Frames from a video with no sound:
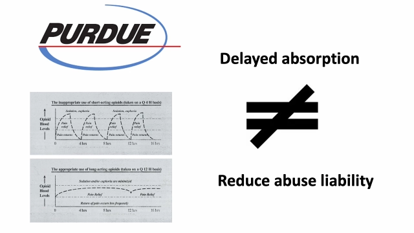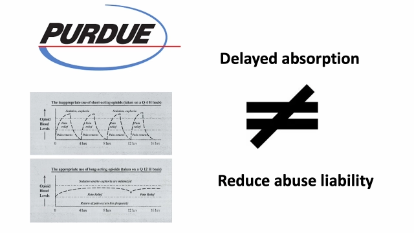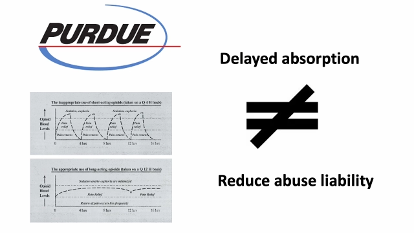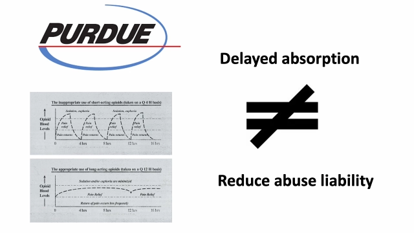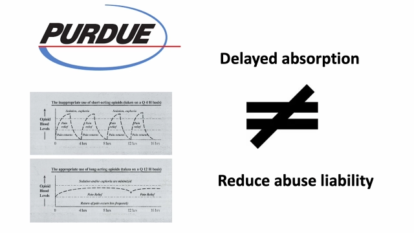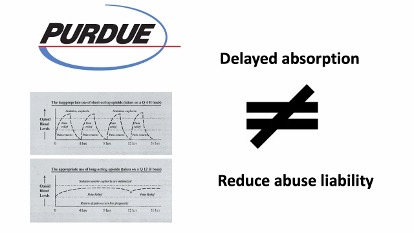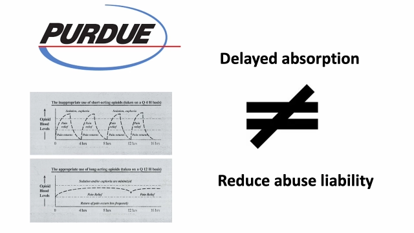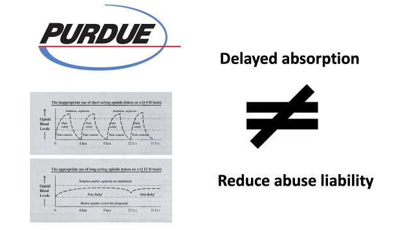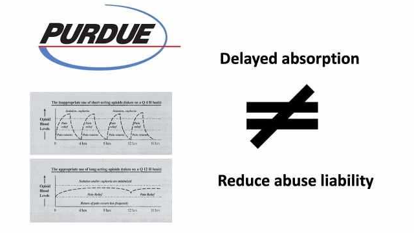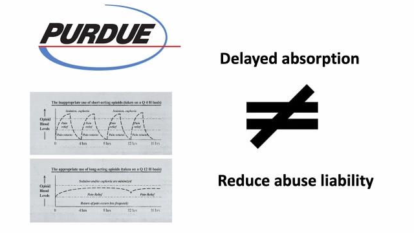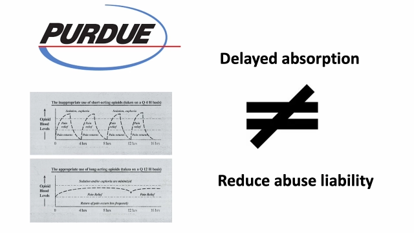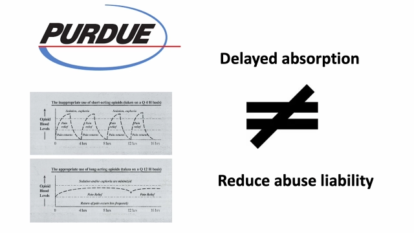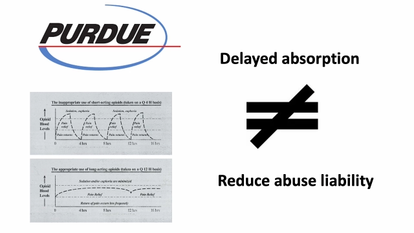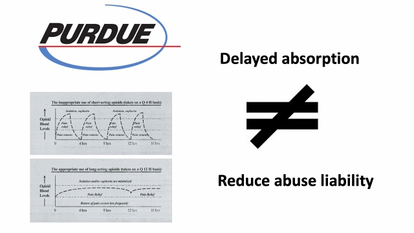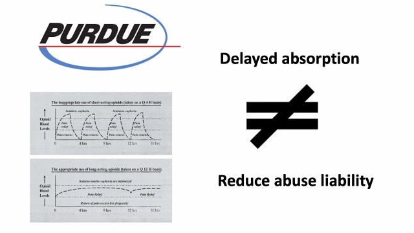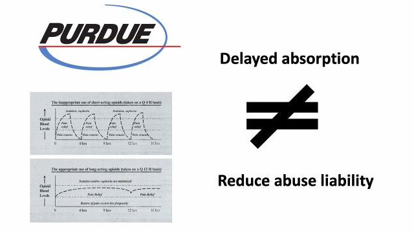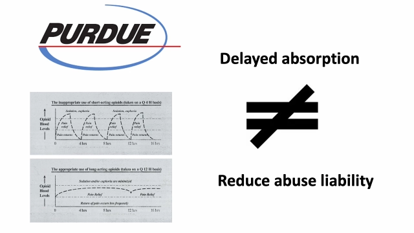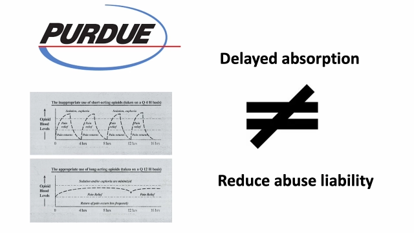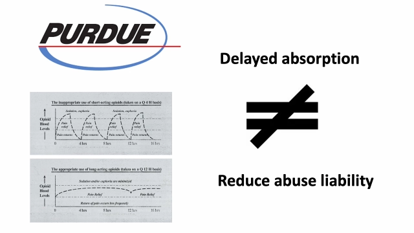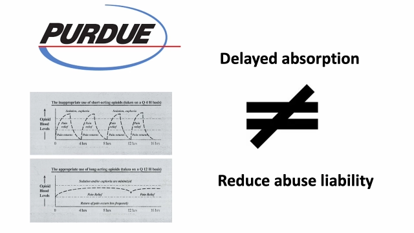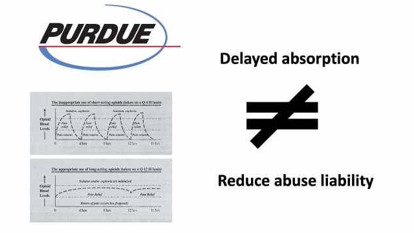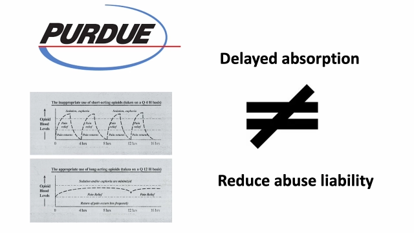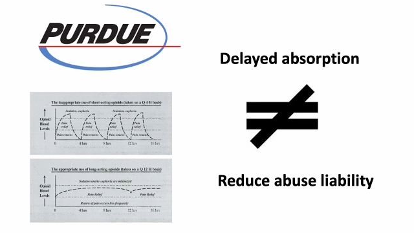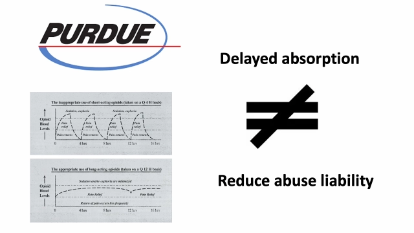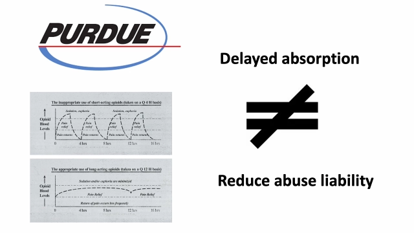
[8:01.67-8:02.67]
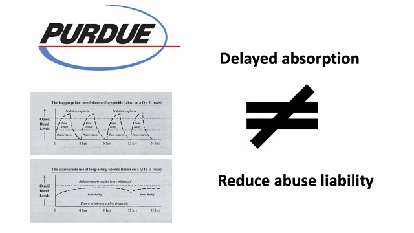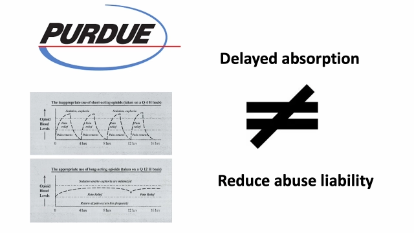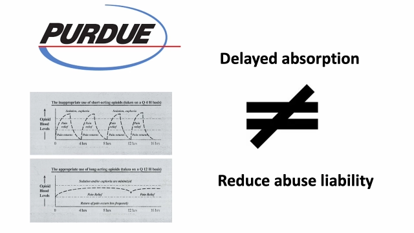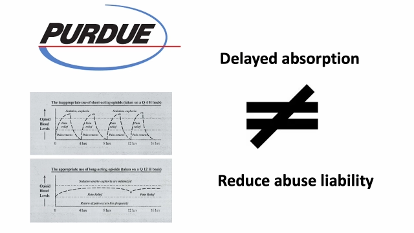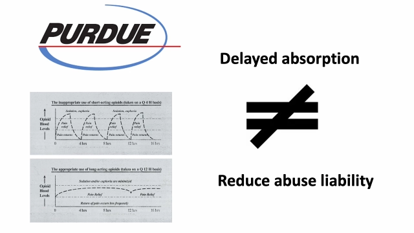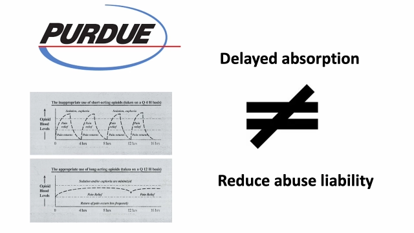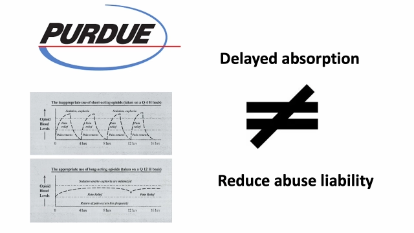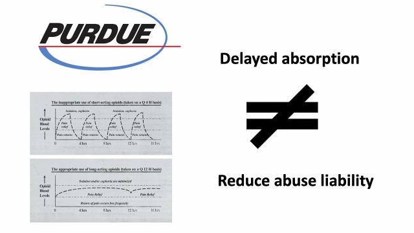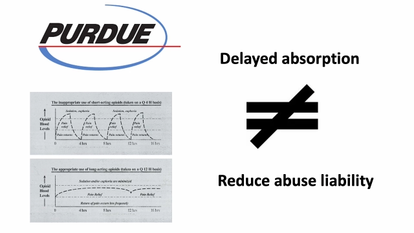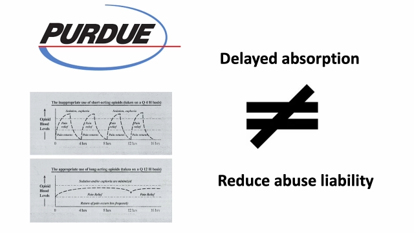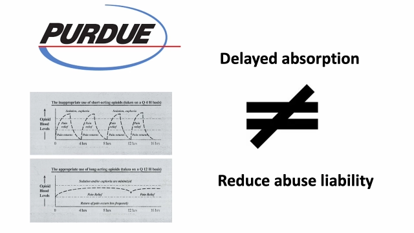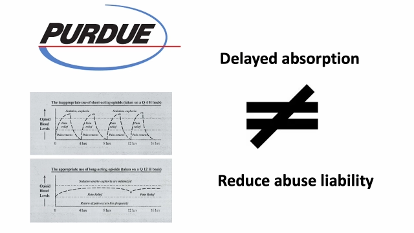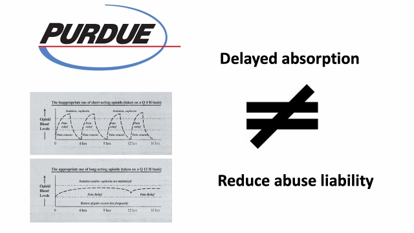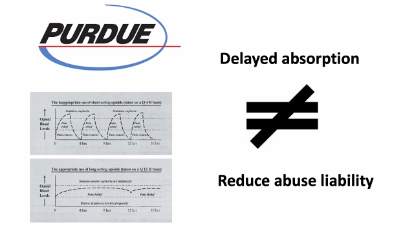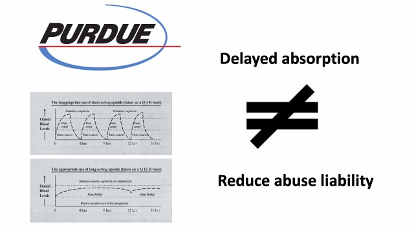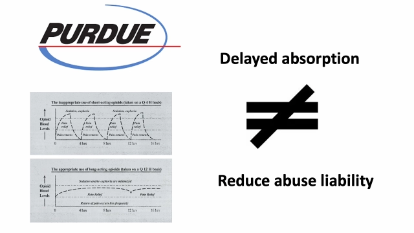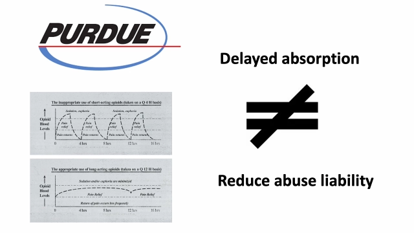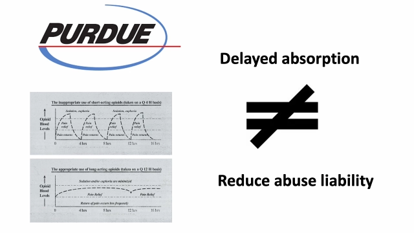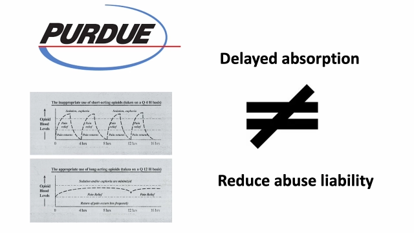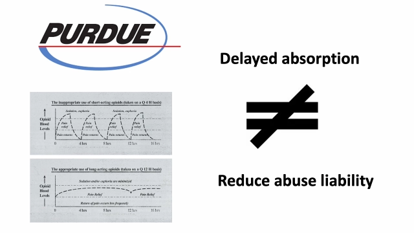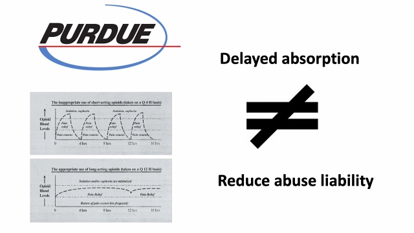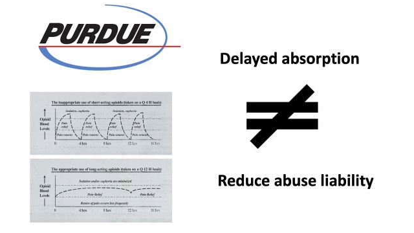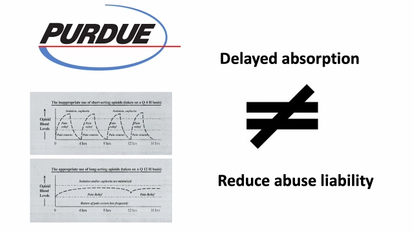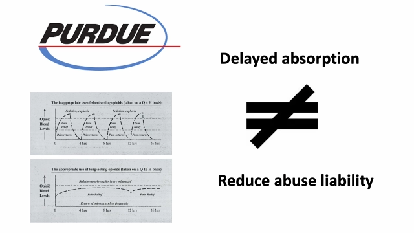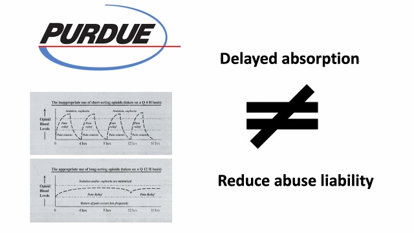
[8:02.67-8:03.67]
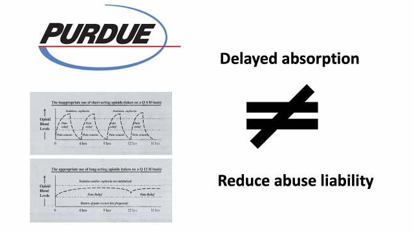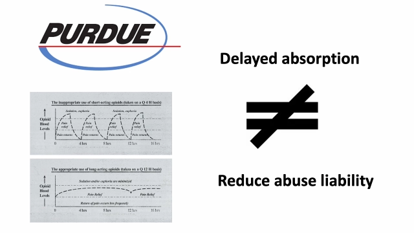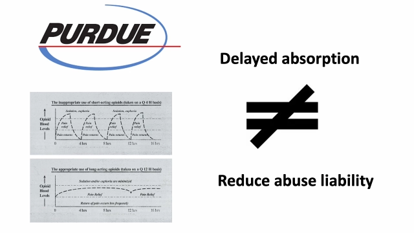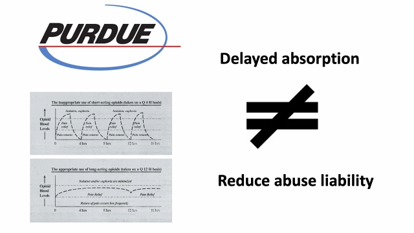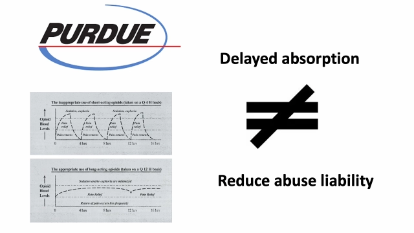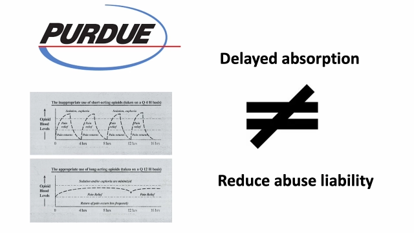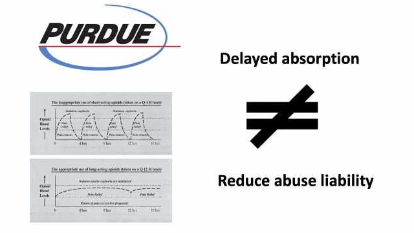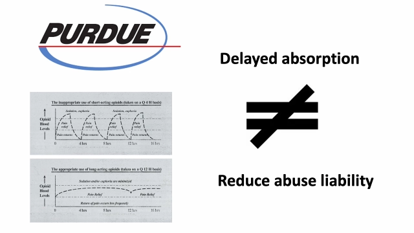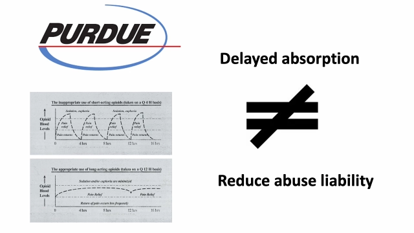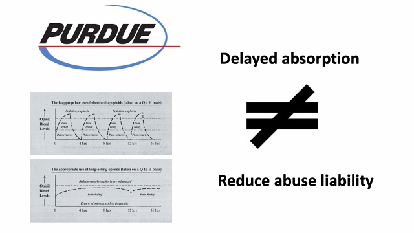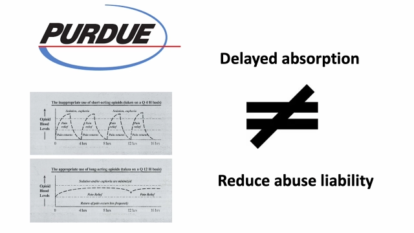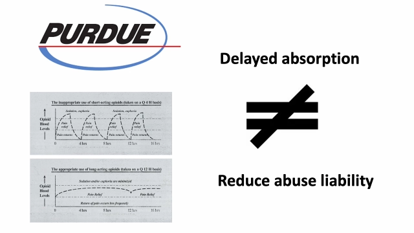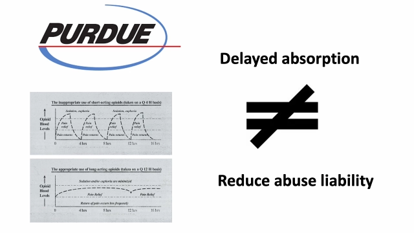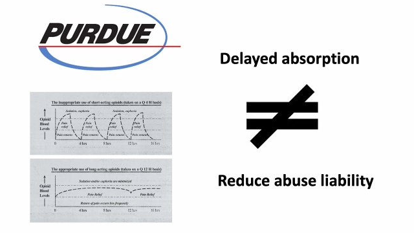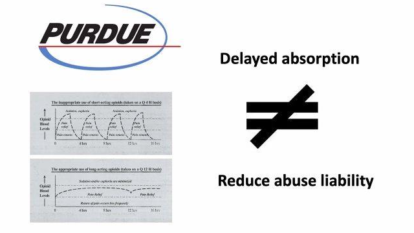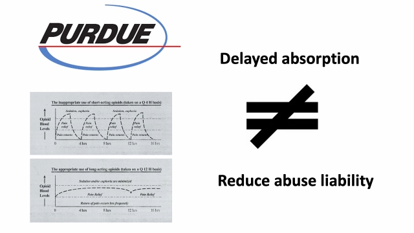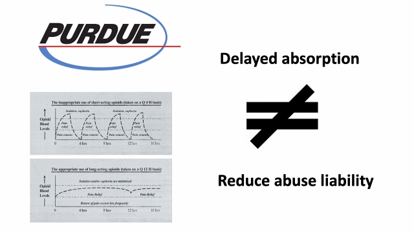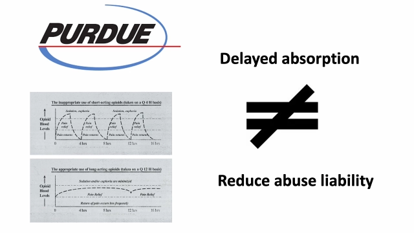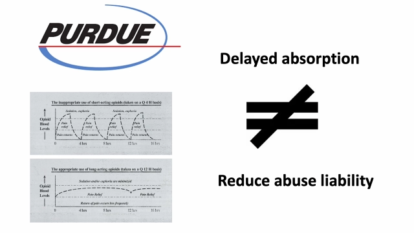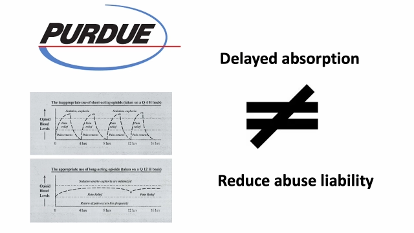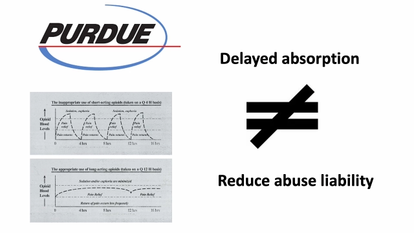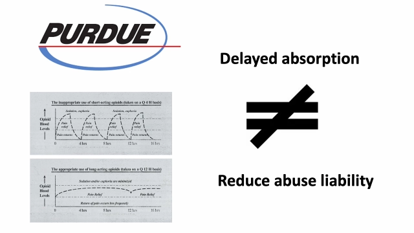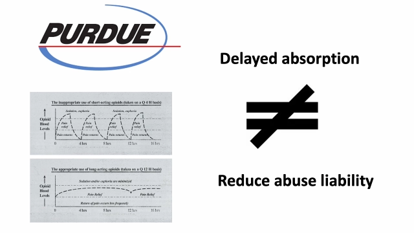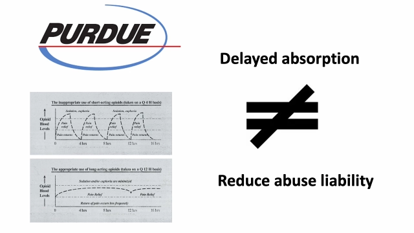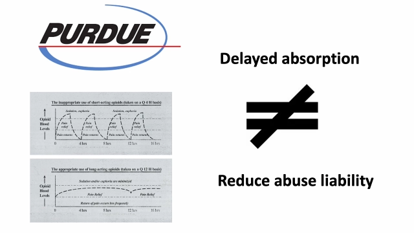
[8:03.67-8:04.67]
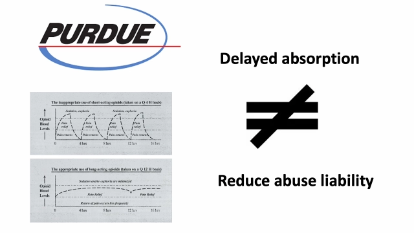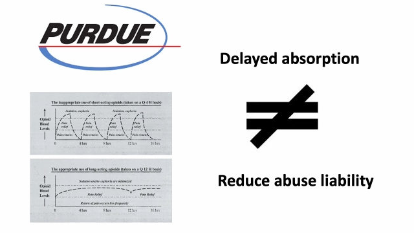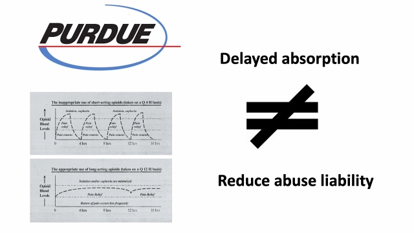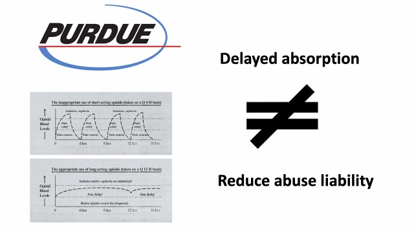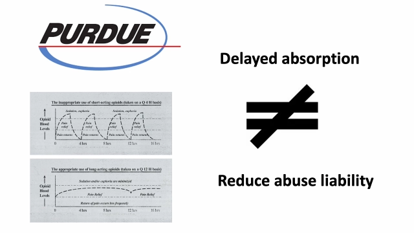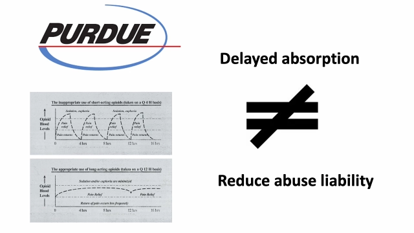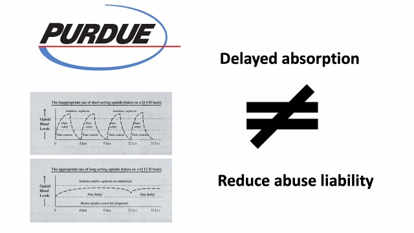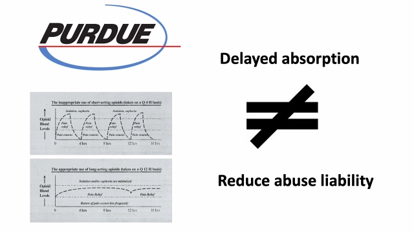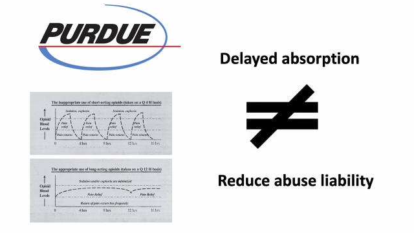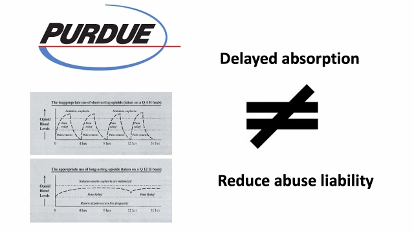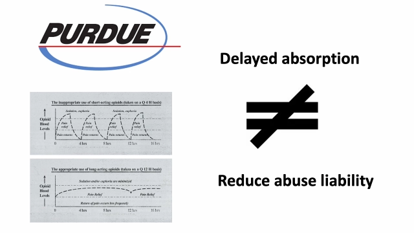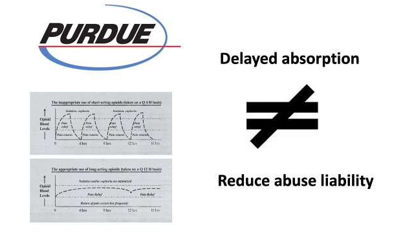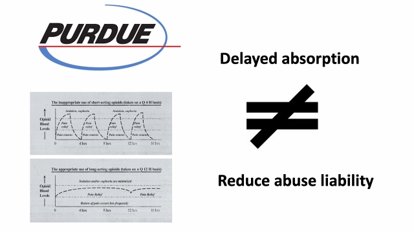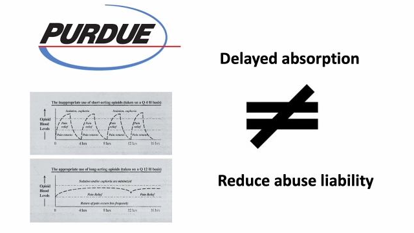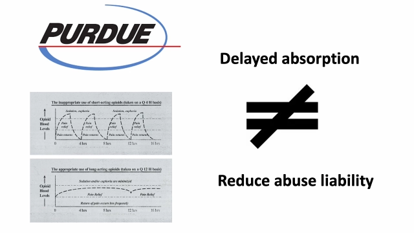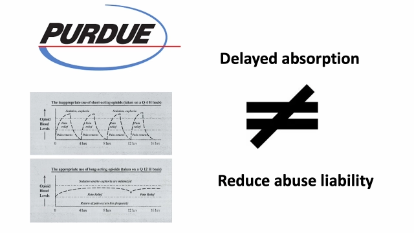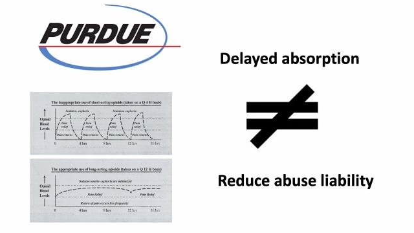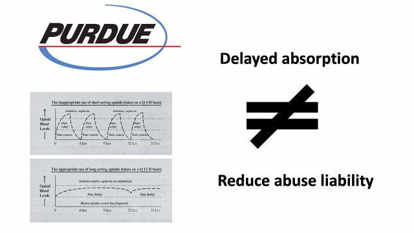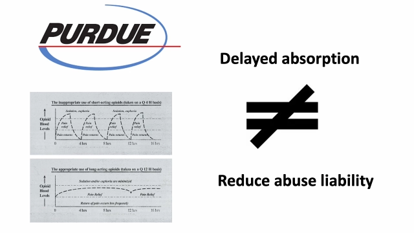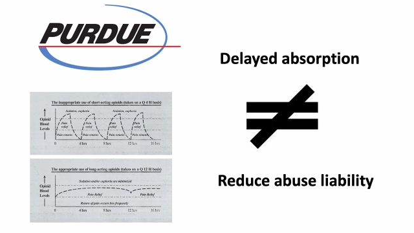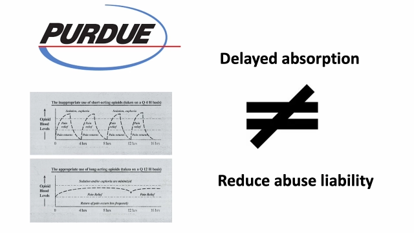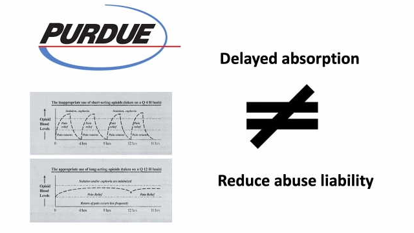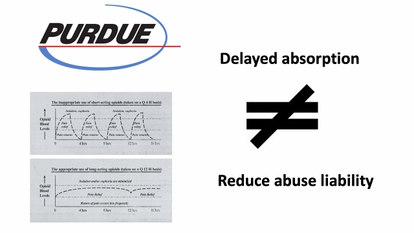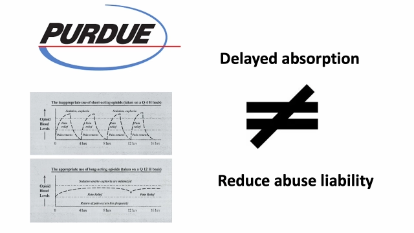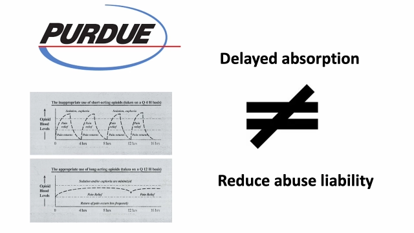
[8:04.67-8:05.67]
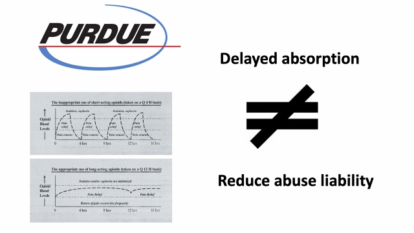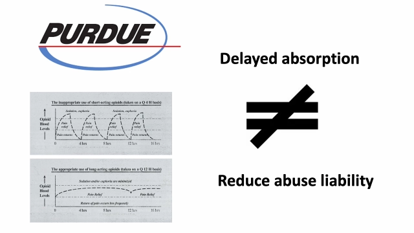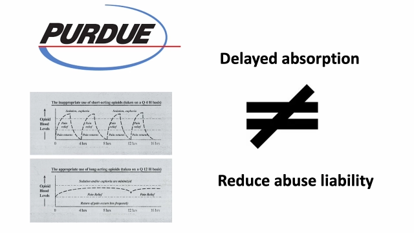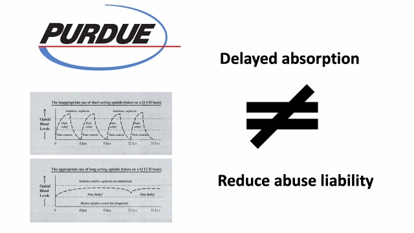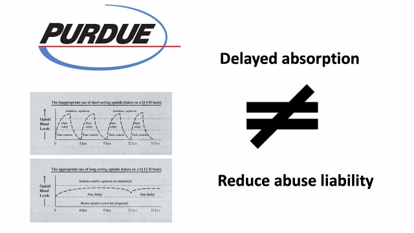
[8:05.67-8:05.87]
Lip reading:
(no speaker visible)